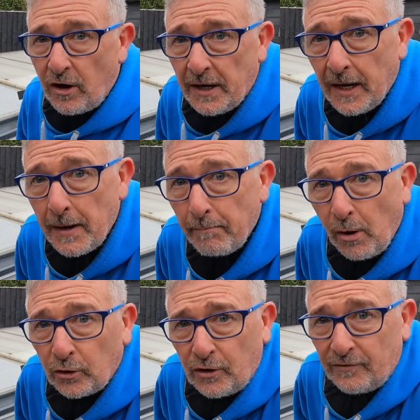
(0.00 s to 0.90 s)
Right,
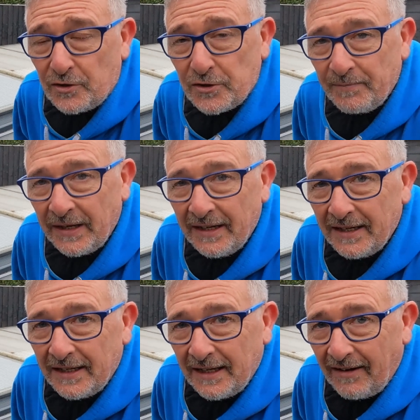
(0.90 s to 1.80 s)
pond covers.
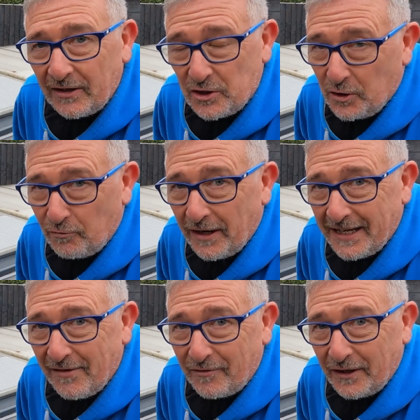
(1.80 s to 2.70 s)
I've had to scoot right
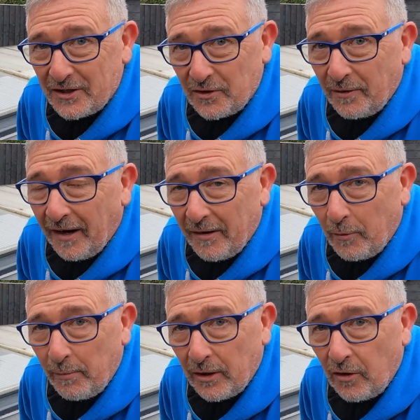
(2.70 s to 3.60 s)
down for this, so it
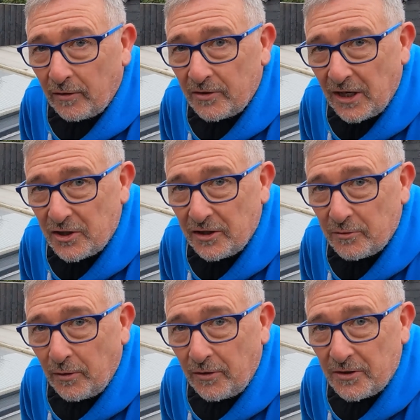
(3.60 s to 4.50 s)
won't be a long section,
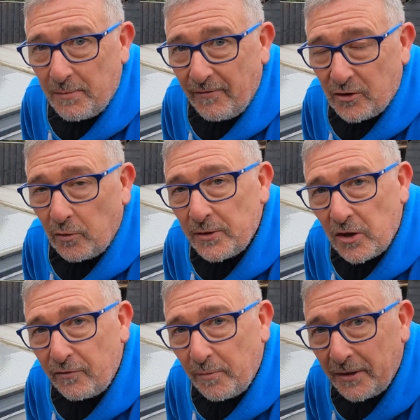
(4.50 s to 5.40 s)
this one, because I'm having to hold
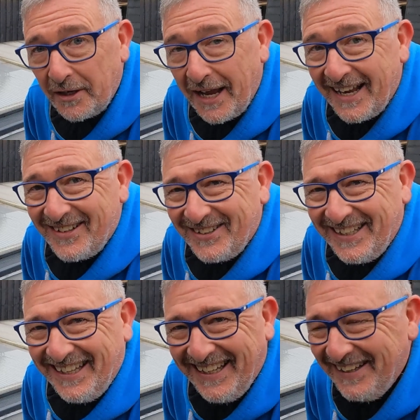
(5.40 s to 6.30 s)
myself up at an
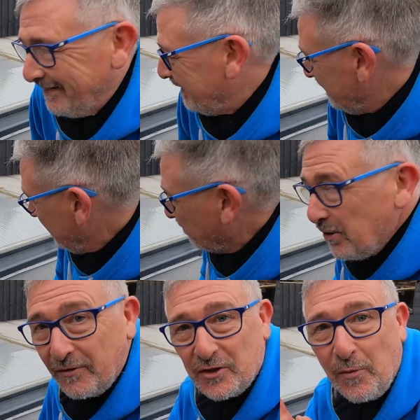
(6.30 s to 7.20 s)
angle here.
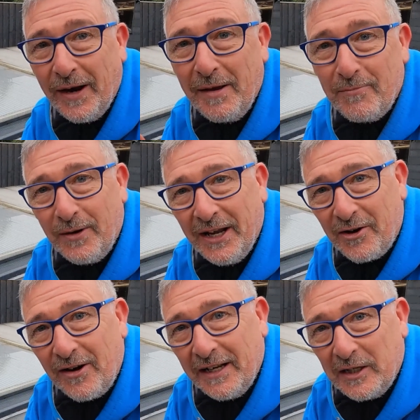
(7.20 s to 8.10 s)
Pond covers. So when I
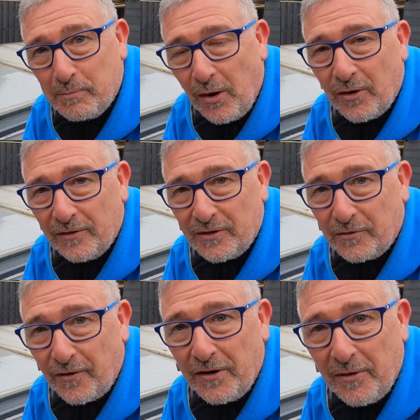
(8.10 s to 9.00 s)
created these pond covers, I
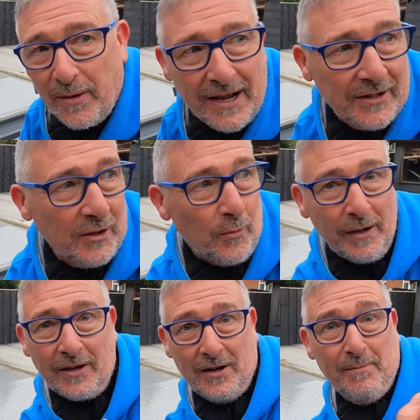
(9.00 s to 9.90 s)
was very aware that the
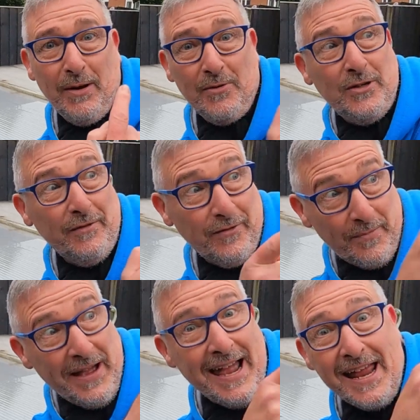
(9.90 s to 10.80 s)
wind kind of blows in
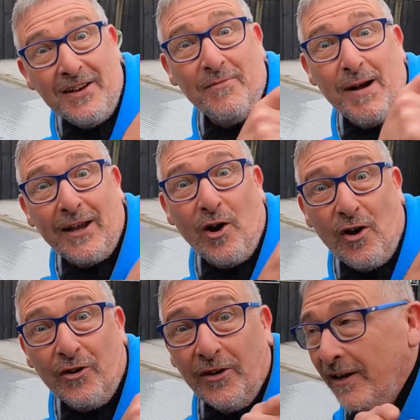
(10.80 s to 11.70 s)
from that end of my
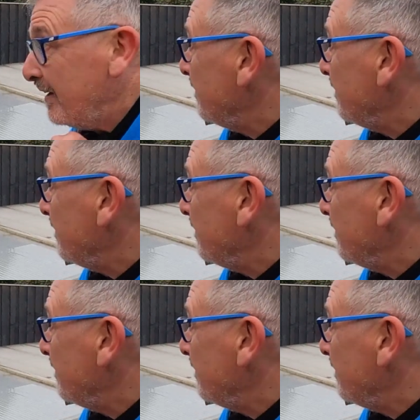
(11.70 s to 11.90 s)
garden,